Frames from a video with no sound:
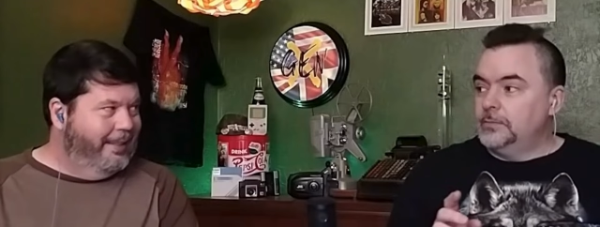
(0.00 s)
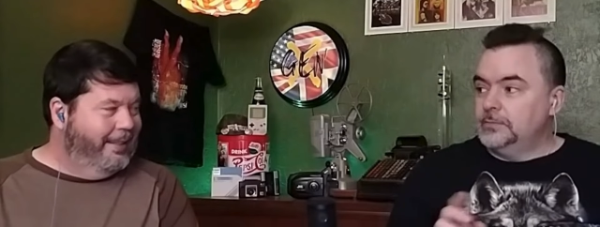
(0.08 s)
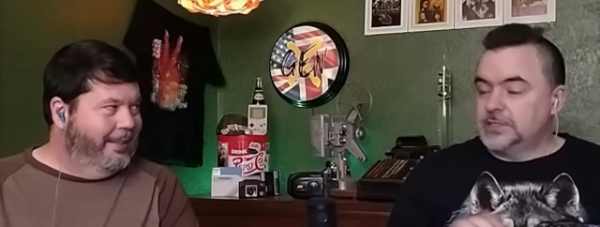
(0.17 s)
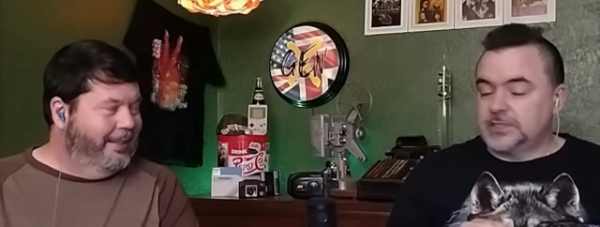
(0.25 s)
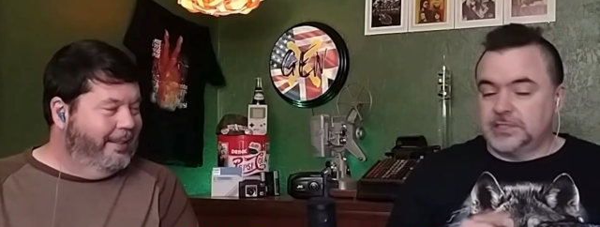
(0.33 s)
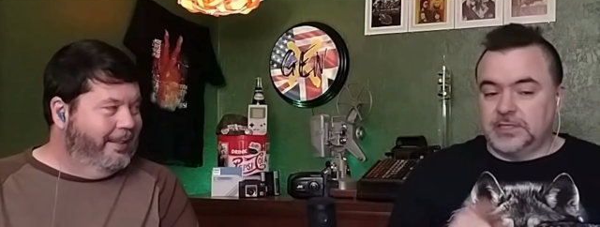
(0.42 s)
Speaker 1: it's
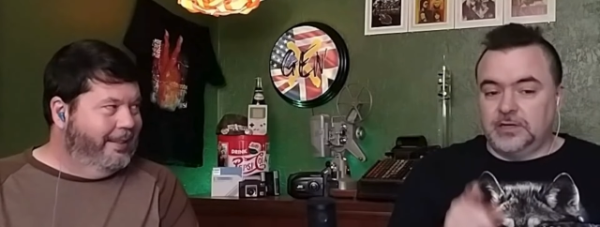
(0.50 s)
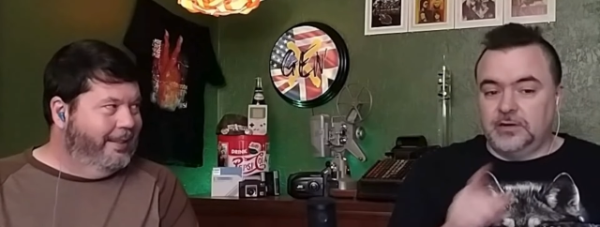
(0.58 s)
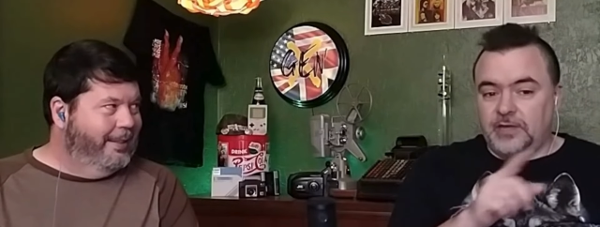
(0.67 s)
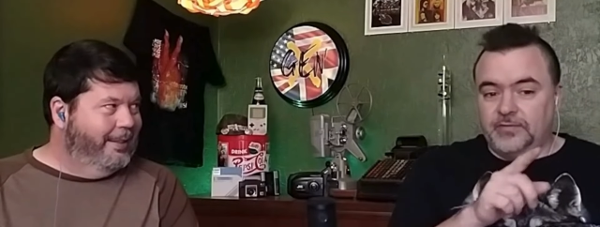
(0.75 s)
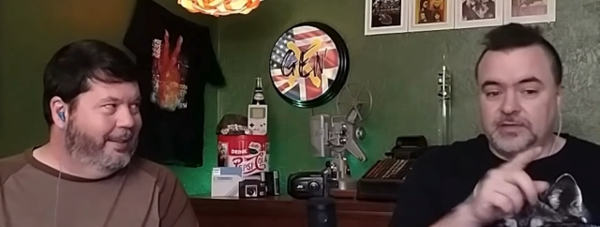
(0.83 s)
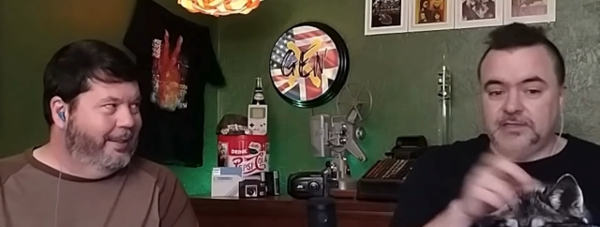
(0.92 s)
because I don't have
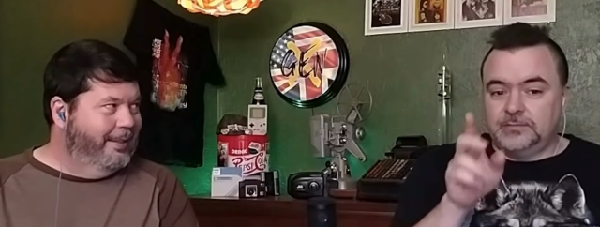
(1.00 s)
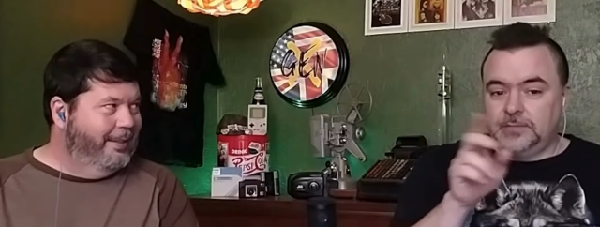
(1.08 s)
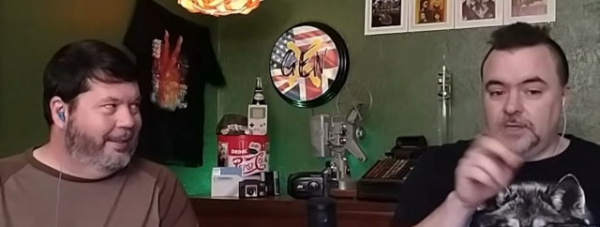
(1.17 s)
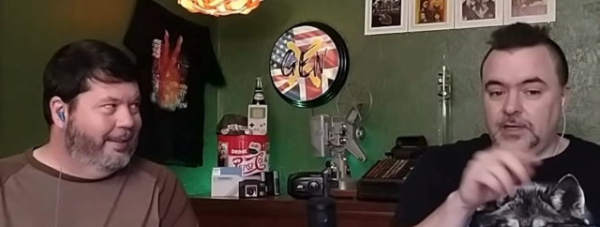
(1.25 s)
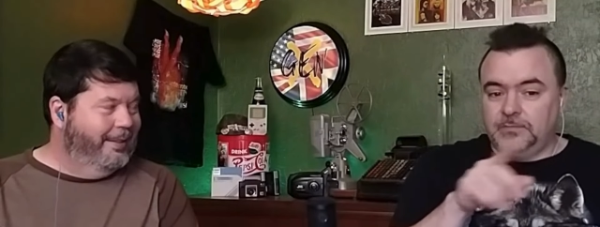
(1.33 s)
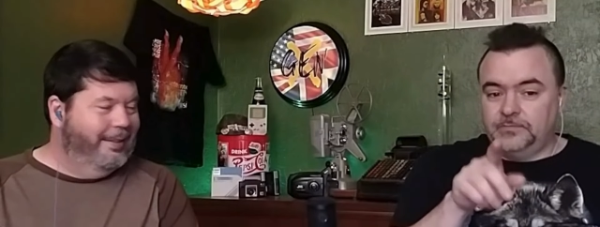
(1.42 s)
it
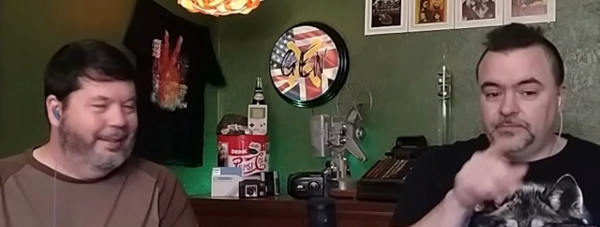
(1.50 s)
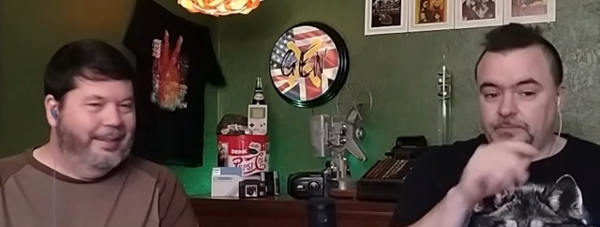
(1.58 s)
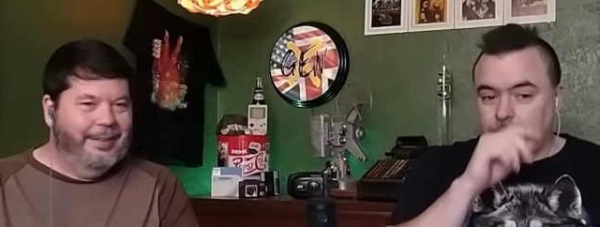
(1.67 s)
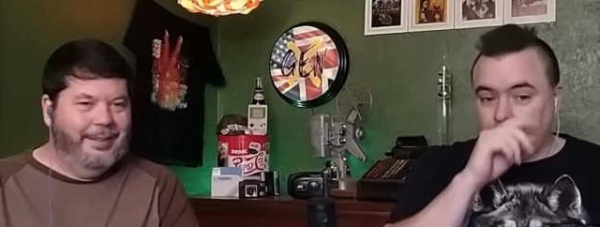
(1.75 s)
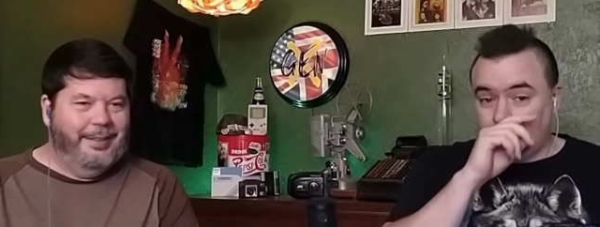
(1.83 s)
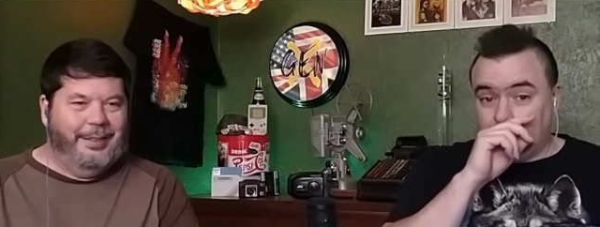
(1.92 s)
um,
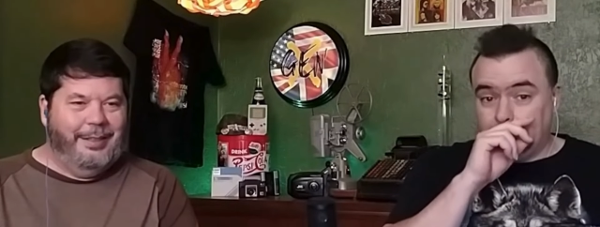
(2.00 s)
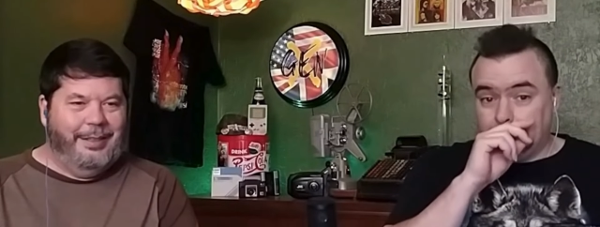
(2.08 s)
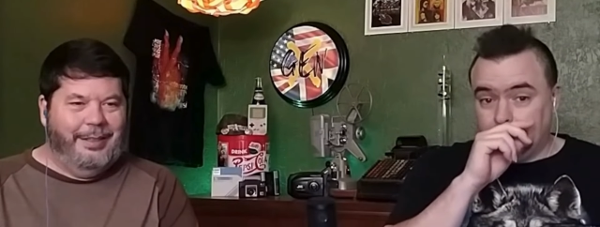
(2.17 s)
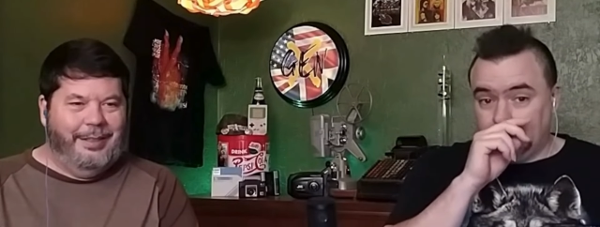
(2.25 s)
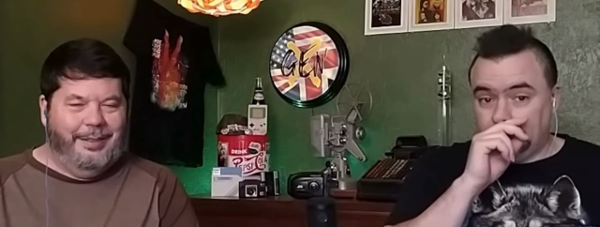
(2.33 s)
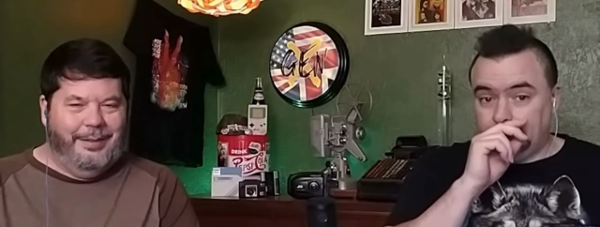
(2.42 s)
written on
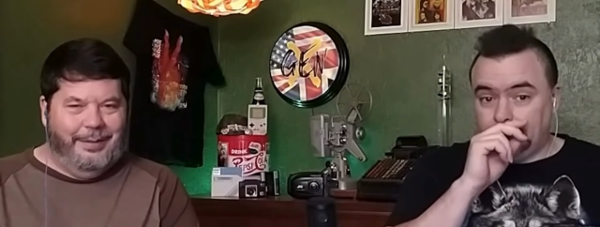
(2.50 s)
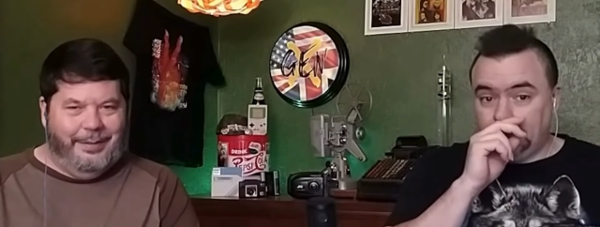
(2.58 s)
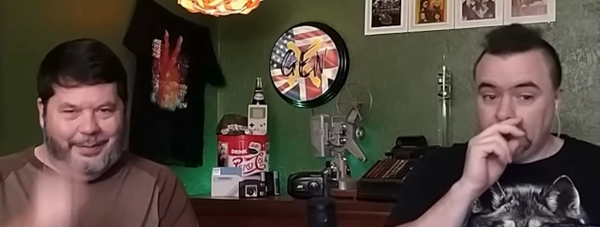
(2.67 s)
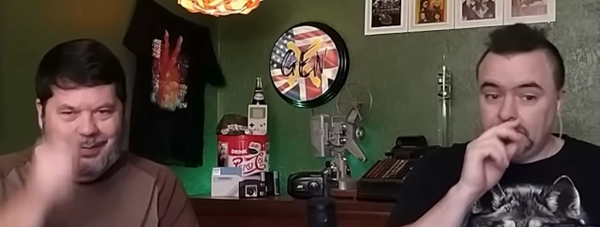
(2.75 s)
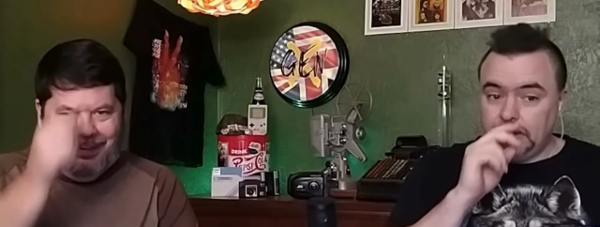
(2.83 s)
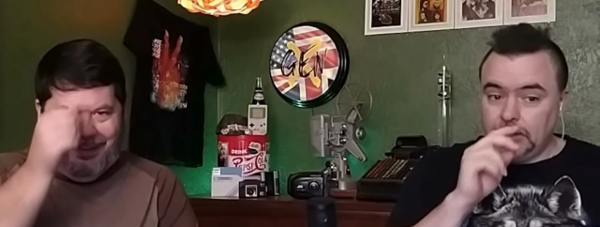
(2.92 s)
the
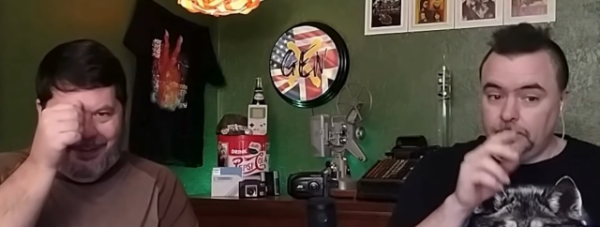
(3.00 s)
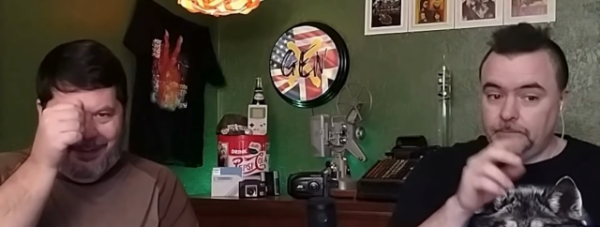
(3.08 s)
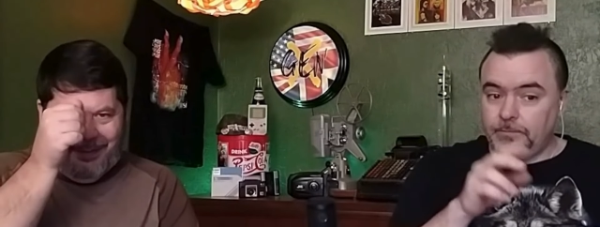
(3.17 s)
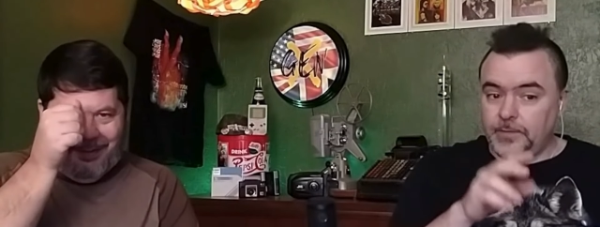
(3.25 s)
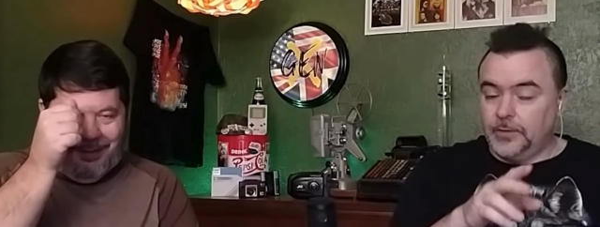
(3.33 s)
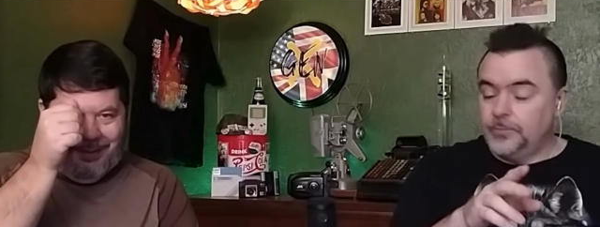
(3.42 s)
video
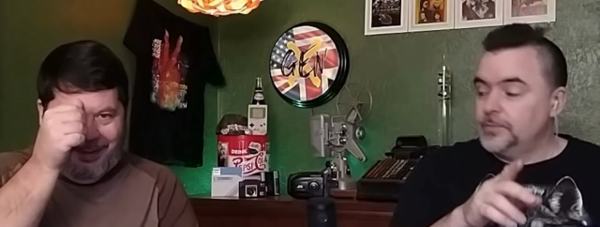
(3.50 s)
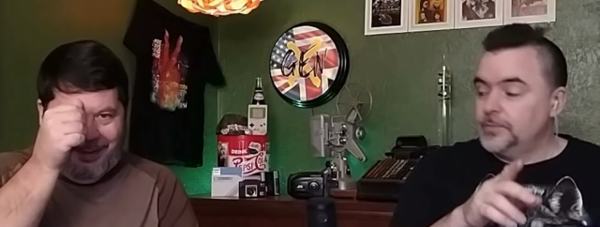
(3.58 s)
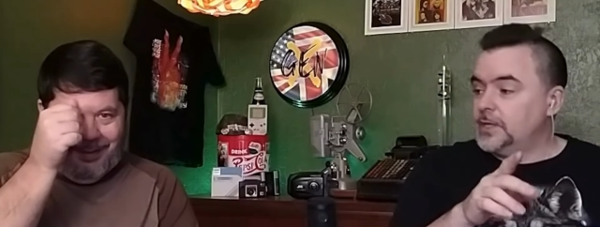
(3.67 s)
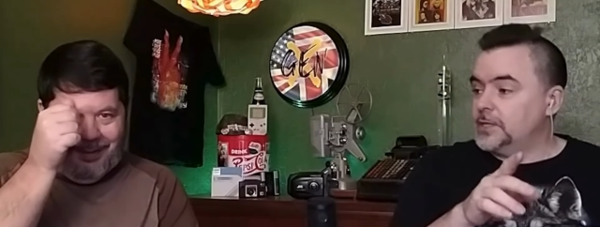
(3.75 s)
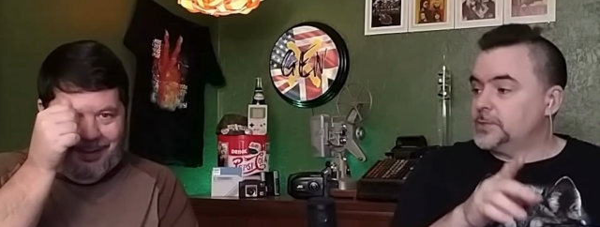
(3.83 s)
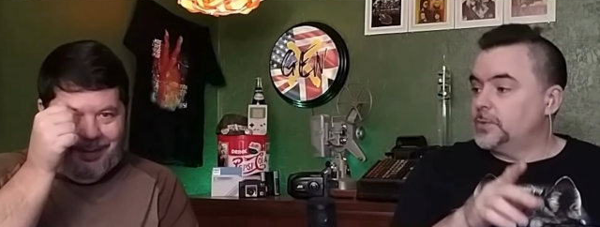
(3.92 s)
here.
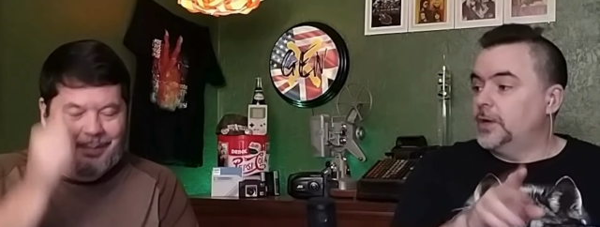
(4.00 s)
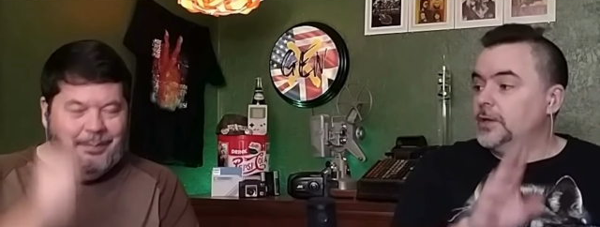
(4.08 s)
That's why.